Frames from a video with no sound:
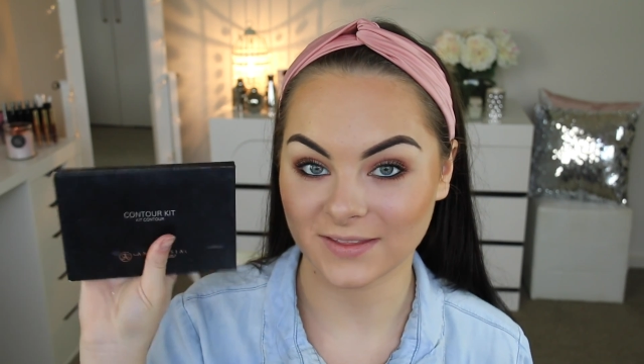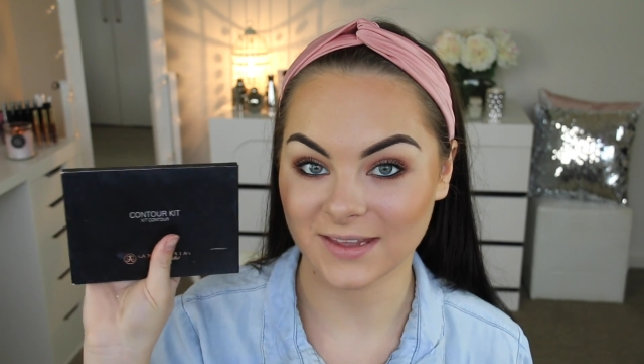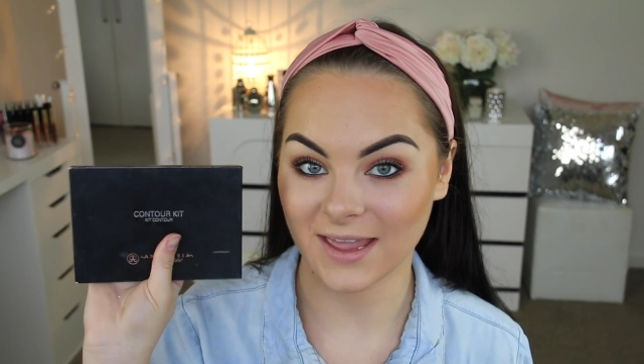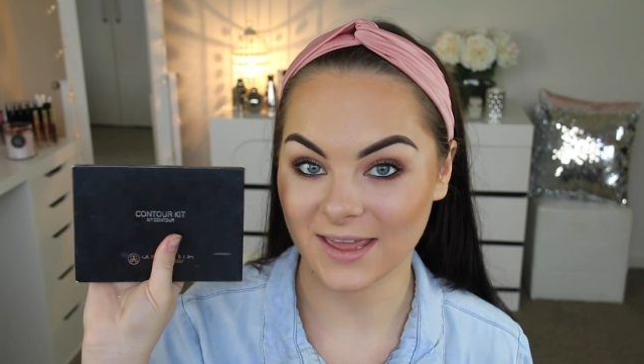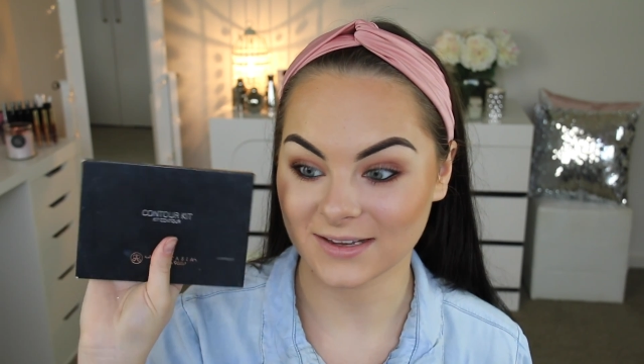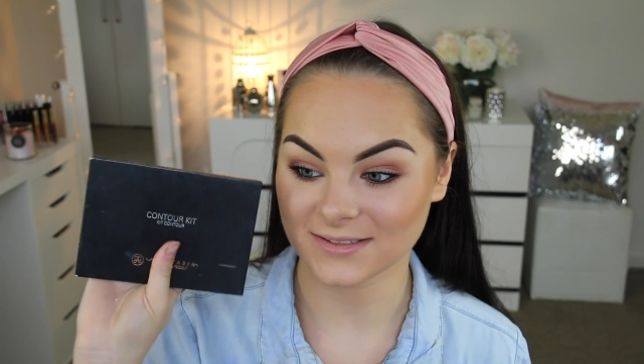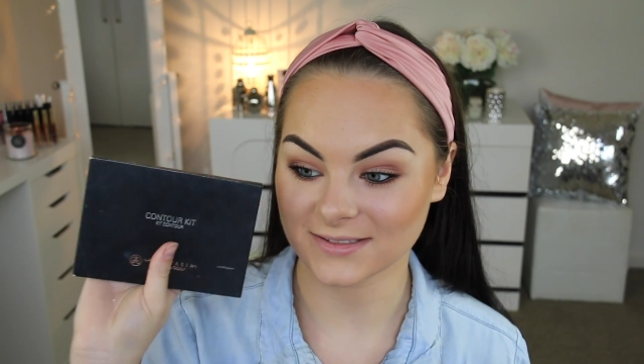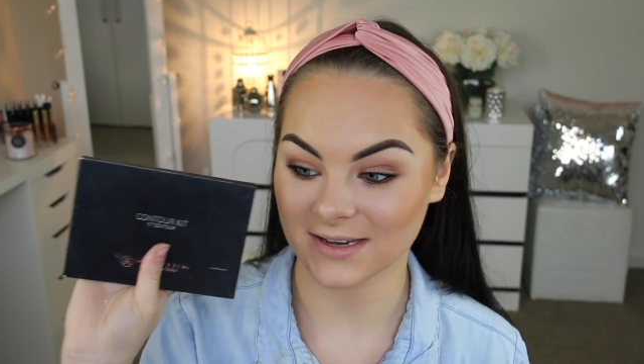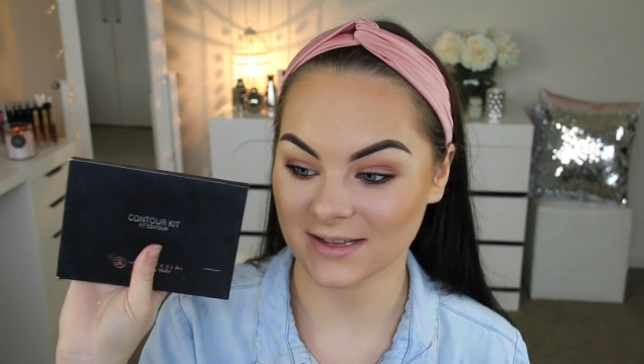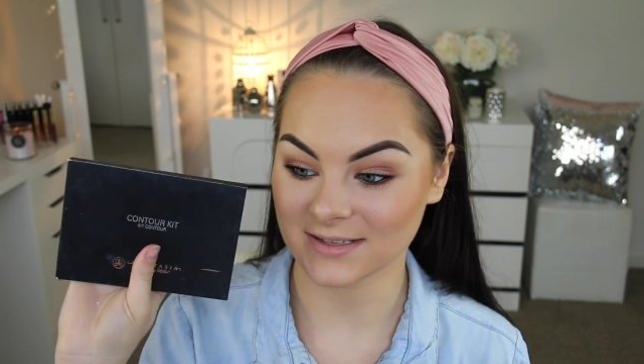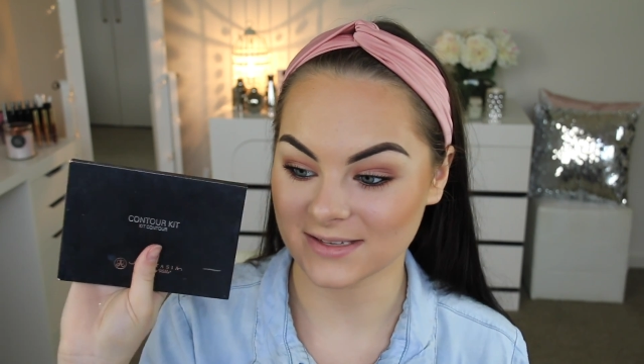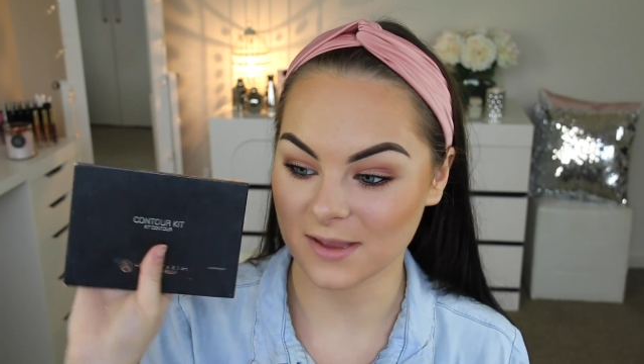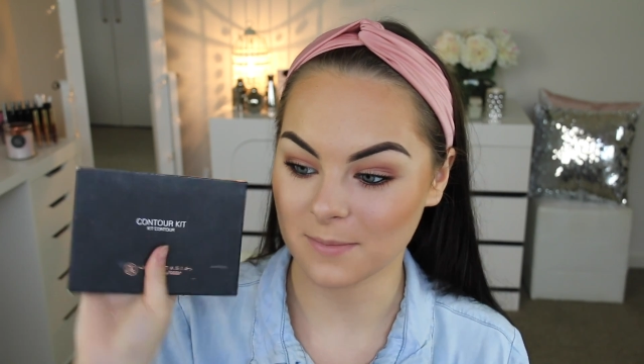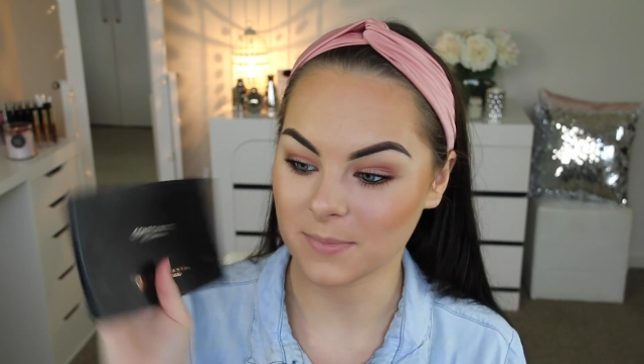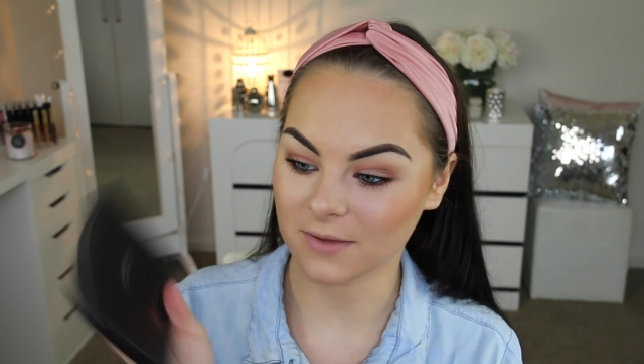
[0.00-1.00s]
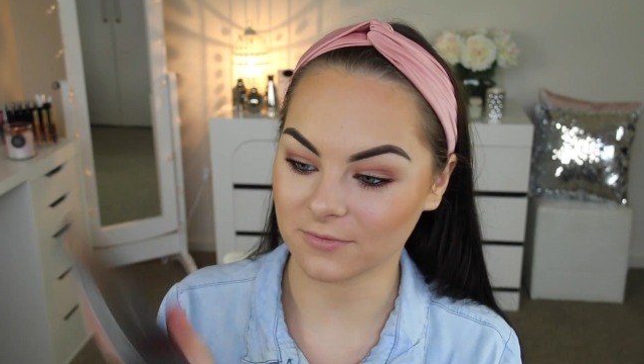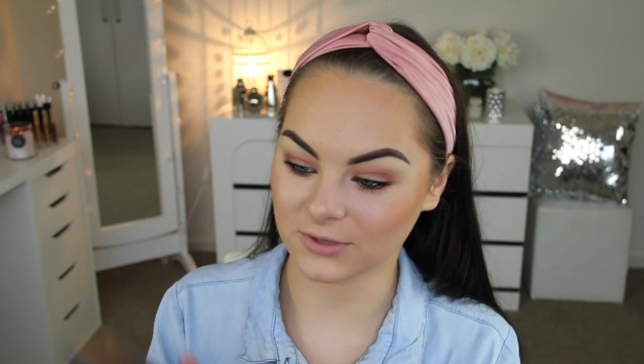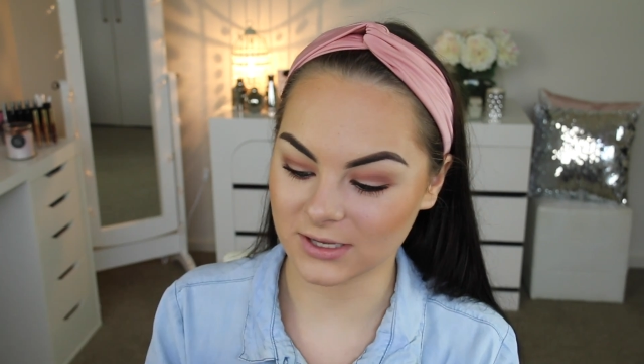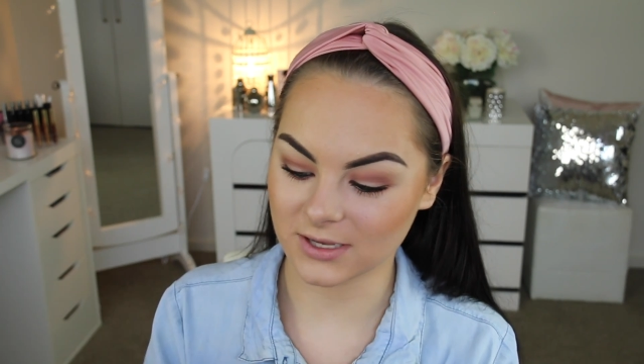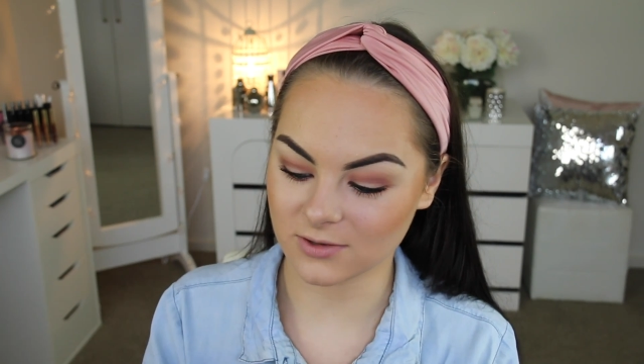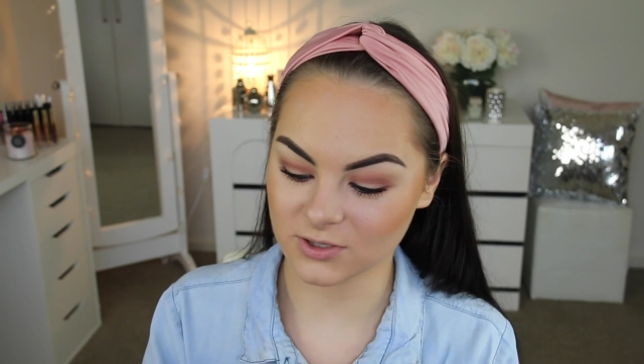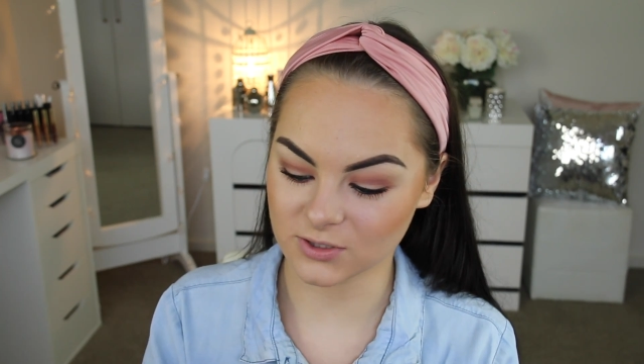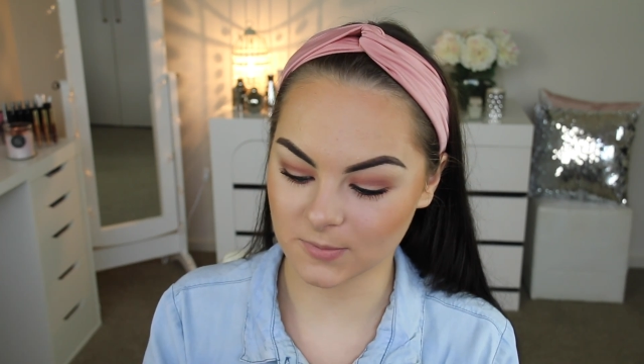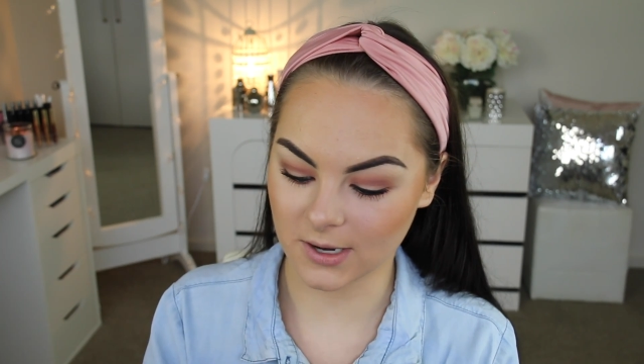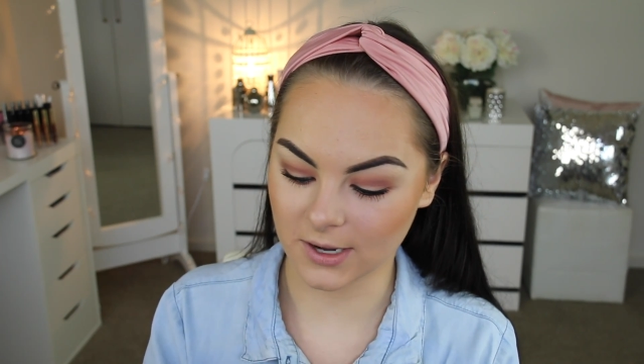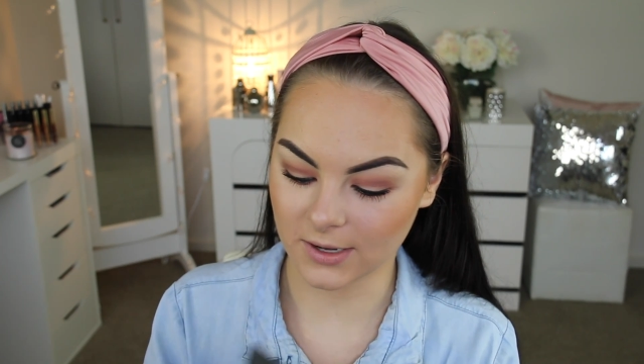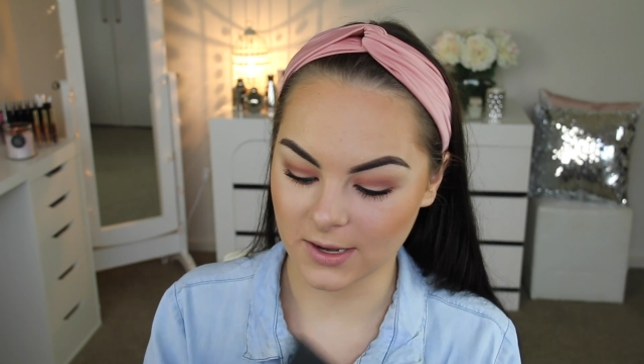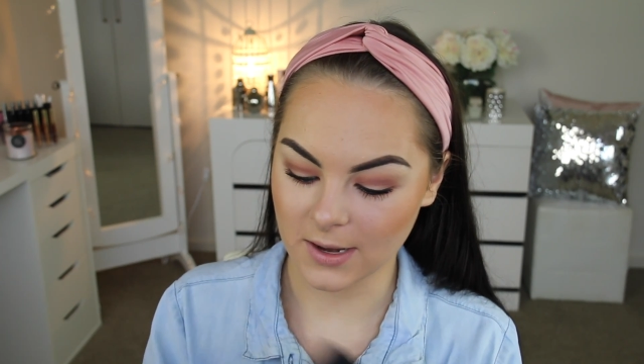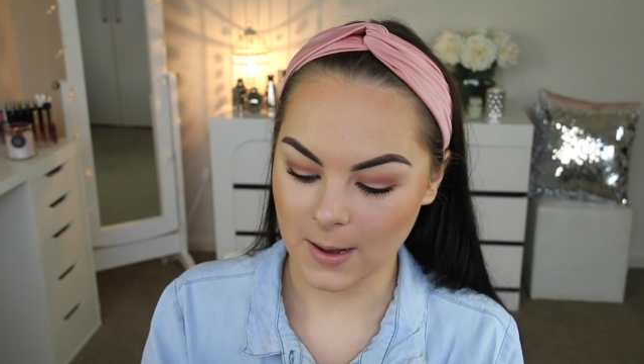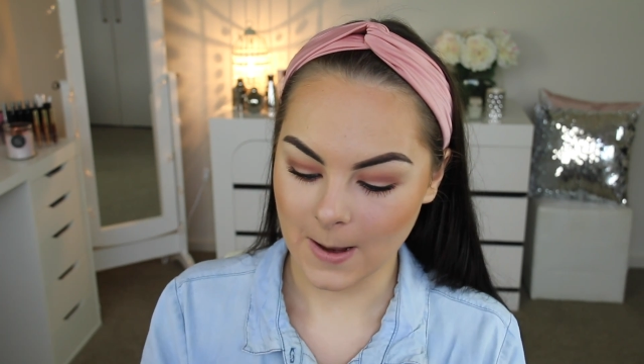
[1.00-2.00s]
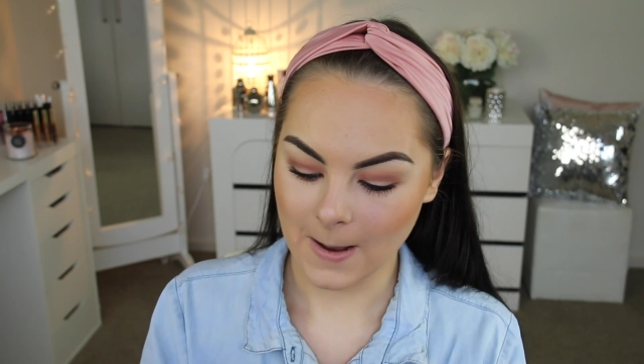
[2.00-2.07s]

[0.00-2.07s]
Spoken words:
the Anastasia Beverly Hills one,